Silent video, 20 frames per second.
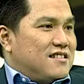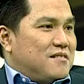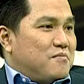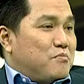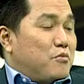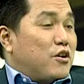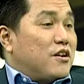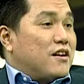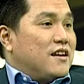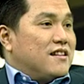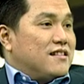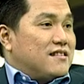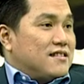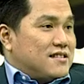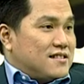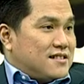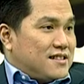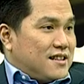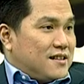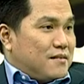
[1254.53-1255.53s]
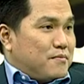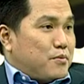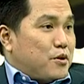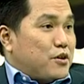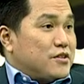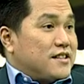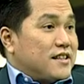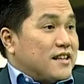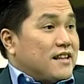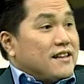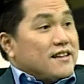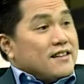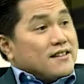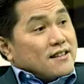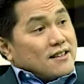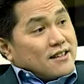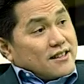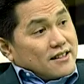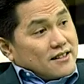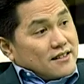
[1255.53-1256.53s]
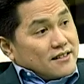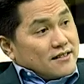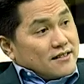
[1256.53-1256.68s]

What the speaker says: more interesting project in Italy.